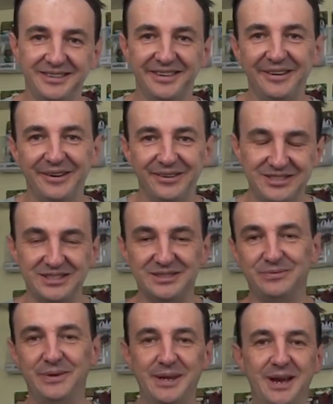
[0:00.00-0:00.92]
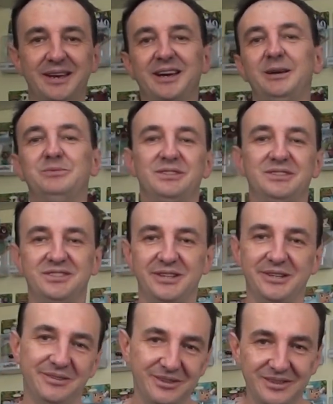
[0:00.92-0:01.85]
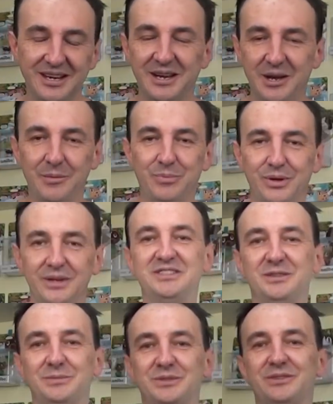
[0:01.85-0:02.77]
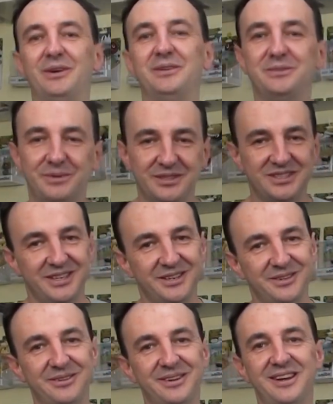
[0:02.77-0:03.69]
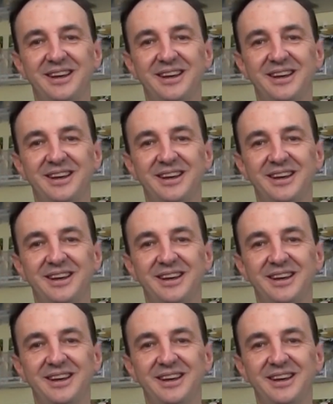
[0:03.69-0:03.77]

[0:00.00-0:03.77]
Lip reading: or just video games in general, please subscribe to my channel.